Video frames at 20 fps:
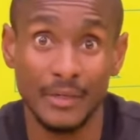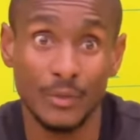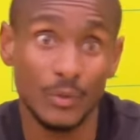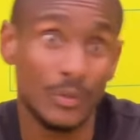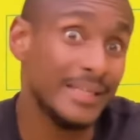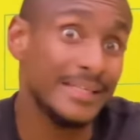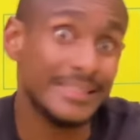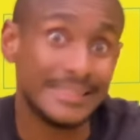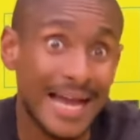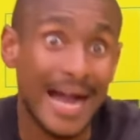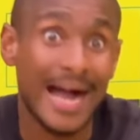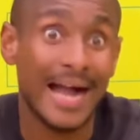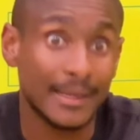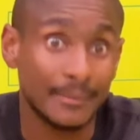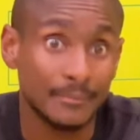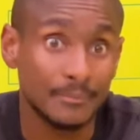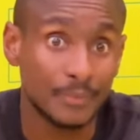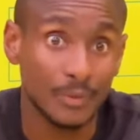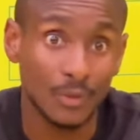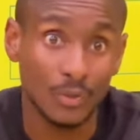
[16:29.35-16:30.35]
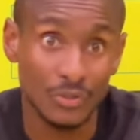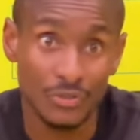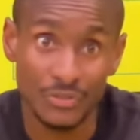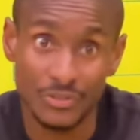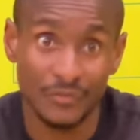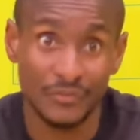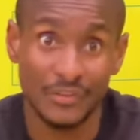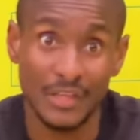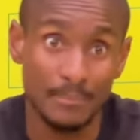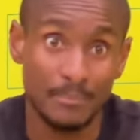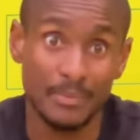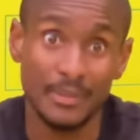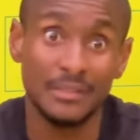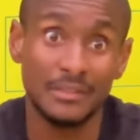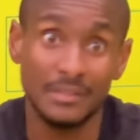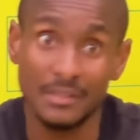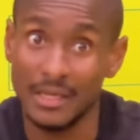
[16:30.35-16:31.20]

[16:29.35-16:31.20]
and in time because if they beat